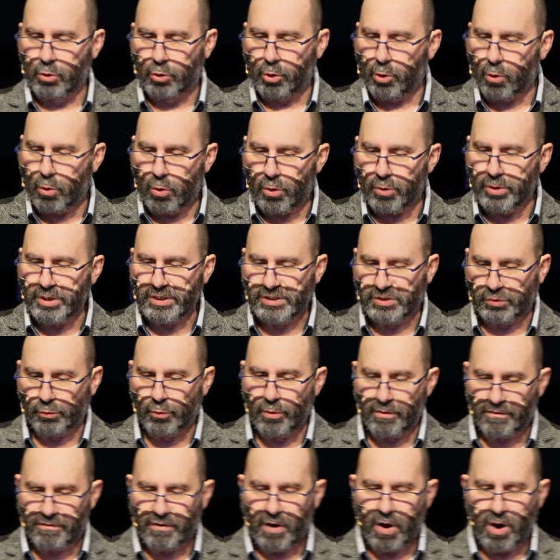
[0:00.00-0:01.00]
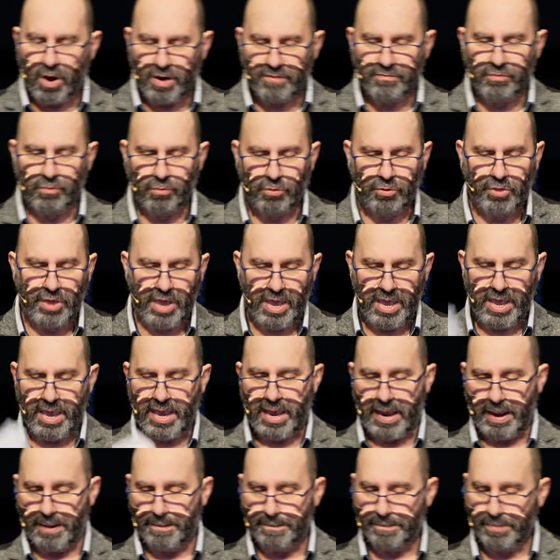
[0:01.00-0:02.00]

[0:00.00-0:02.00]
glorious revival there